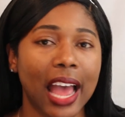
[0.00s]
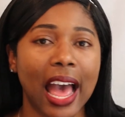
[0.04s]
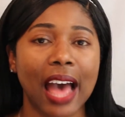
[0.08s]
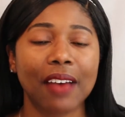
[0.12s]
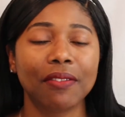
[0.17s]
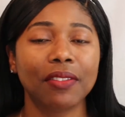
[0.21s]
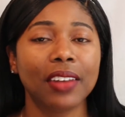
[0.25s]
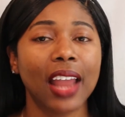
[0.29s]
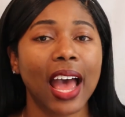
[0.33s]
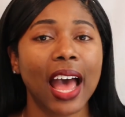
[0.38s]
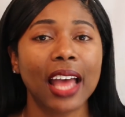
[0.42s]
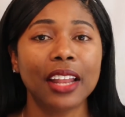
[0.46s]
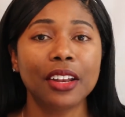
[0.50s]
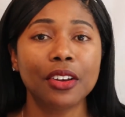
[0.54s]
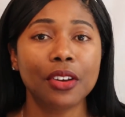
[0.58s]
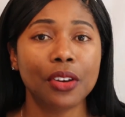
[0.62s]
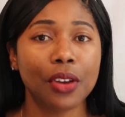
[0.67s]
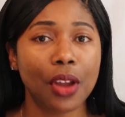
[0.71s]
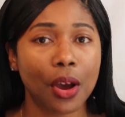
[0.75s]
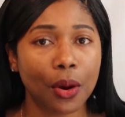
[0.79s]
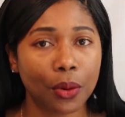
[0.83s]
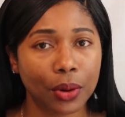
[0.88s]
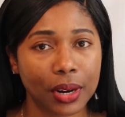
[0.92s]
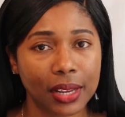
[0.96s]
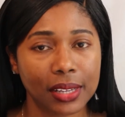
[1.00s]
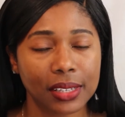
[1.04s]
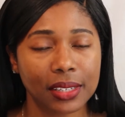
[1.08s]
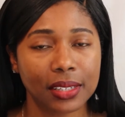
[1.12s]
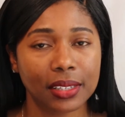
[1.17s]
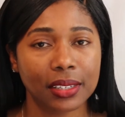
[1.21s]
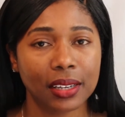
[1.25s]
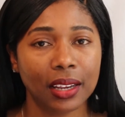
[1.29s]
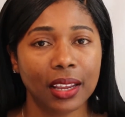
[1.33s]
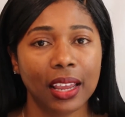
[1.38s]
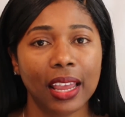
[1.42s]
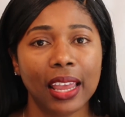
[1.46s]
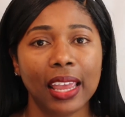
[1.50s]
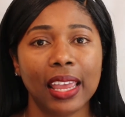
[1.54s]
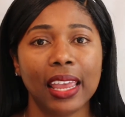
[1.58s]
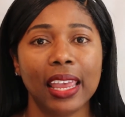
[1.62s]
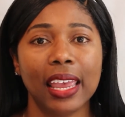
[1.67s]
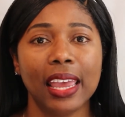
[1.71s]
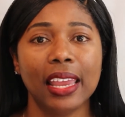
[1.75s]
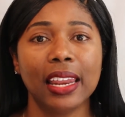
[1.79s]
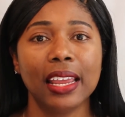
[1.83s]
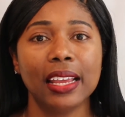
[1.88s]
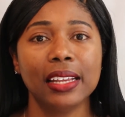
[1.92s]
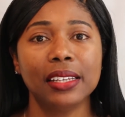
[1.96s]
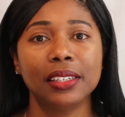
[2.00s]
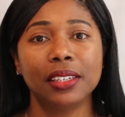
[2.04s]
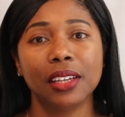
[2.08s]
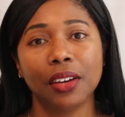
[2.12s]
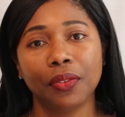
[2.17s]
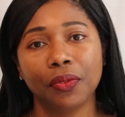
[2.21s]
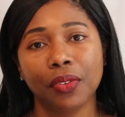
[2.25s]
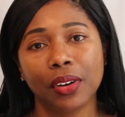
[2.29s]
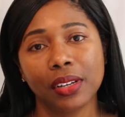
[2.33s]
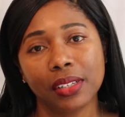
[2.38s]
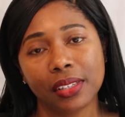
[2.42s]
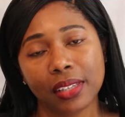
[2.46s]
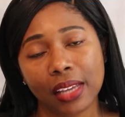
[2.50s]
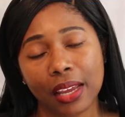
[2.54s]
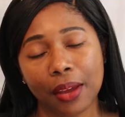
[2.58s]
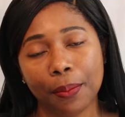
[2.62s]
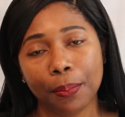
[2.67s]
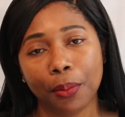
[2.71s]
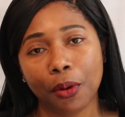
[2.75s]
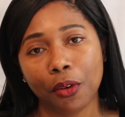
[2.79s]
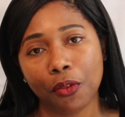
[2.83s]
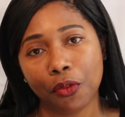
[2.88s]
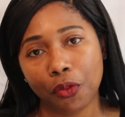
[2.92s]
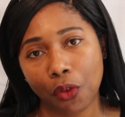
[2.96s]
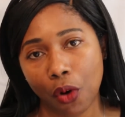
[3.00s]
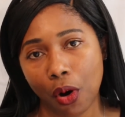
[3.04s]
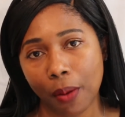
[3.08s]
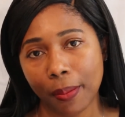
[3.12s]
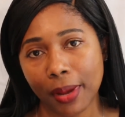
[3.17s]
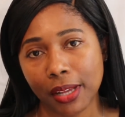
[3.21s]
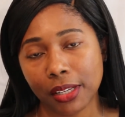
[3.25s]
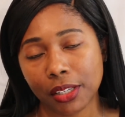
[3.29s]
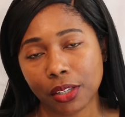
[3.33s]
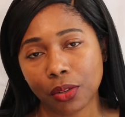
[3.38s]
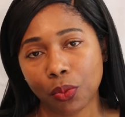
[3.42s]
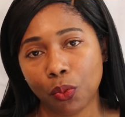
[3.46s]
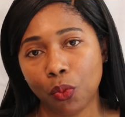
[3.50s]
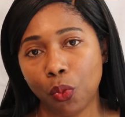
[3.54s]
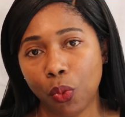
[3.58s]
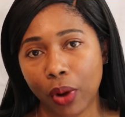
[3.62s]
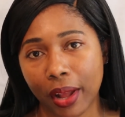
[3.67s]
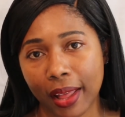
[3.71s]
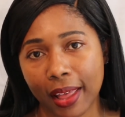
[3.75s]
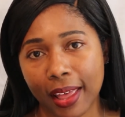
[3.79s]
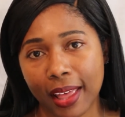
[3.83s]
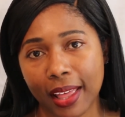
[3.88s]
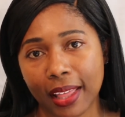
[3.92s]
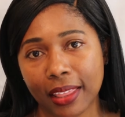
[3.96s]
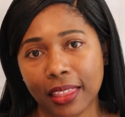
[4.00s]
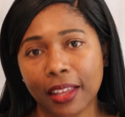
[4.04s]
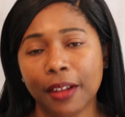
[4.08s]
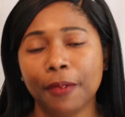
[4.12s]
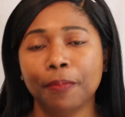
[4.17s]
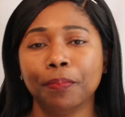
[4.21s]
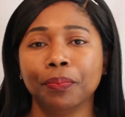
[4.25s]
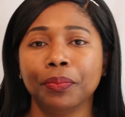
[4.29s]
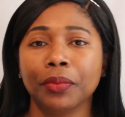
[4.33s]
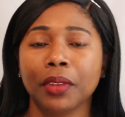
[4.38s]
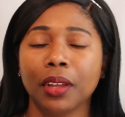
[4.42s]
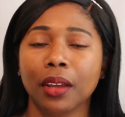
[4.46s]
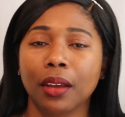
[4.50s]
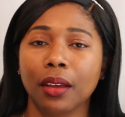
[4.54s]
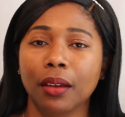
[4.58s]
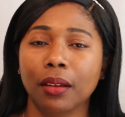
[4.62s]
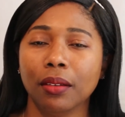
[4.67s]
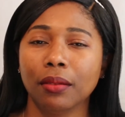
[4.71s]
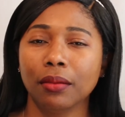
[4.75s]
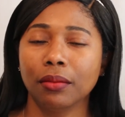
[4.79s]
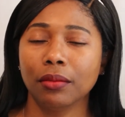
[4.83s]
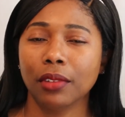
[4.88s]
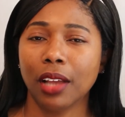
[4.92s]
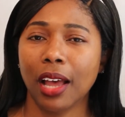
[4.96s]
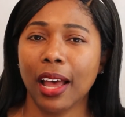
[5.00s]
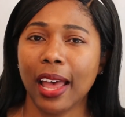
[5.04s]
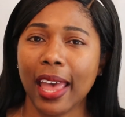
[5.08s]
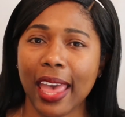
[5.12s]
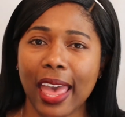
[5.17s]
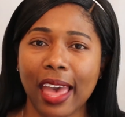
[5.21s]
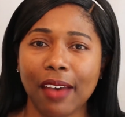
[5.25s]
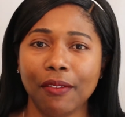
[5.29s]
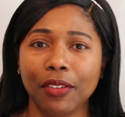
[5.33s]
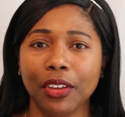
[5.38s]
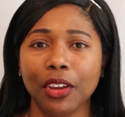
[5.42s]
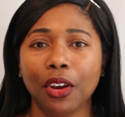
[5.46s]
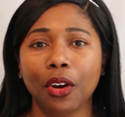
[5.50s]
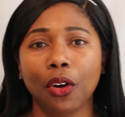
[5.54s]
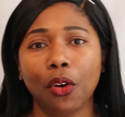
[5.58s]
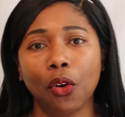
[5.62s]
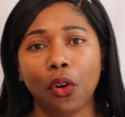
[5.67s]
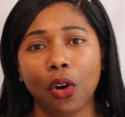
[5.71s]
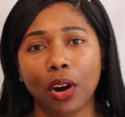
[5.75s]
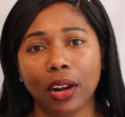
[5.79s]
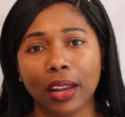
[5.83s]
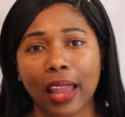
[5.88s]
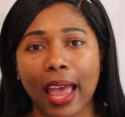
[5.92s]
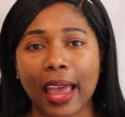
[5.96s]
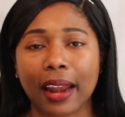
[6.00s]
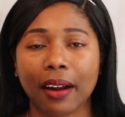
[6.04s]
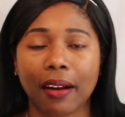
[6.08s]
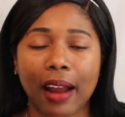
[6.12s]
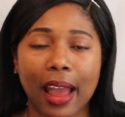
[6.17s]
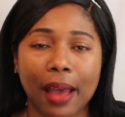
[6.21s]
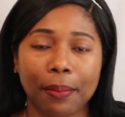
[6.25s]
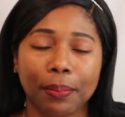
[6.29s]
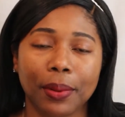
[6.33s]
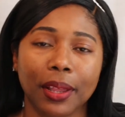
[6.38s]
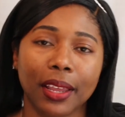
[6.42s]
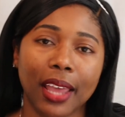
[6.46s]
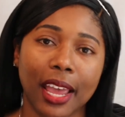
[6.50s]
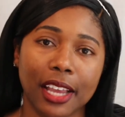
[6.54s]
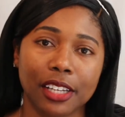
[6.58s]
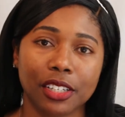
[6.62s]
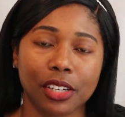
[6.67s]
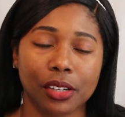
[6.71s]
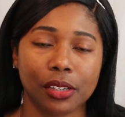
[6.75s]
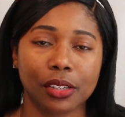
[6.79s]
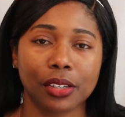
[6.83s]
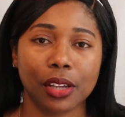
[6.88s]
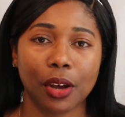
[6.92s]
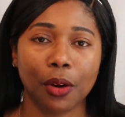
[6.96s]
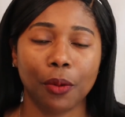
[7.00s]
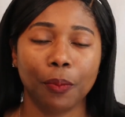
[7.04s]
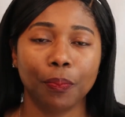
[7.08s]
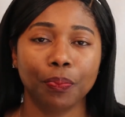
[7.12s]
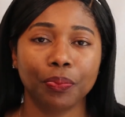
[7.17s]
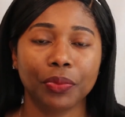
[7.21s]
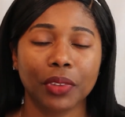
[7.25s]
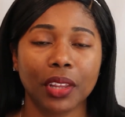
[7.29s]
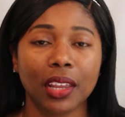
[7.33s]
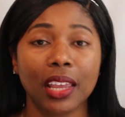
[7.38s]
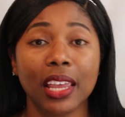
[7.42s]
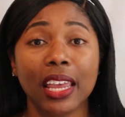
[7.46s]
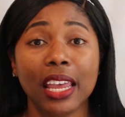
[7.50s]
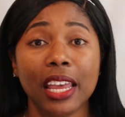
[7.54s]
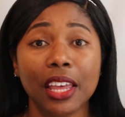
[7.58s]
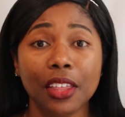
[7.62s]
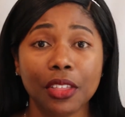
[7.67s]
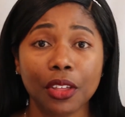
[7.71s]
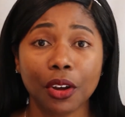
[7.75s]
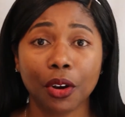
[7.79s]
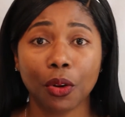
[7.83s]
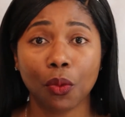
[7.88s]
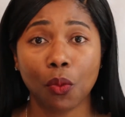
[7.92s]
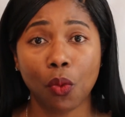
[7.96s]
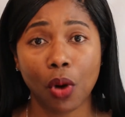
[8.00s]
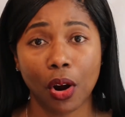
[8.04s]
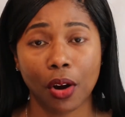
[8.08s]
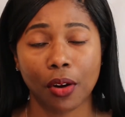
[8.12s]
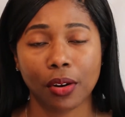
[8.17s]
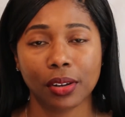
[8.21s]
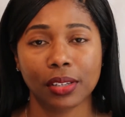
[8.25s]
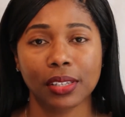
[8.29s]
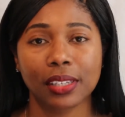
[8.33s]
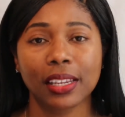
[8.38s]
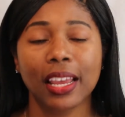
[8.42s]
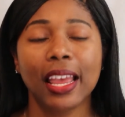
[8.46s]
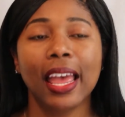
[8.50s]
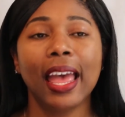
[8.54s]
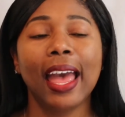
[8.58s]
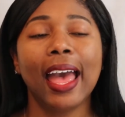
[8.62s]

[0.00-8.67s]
I've not noticed any difference in performance with a heavier or a lighter application, so either works.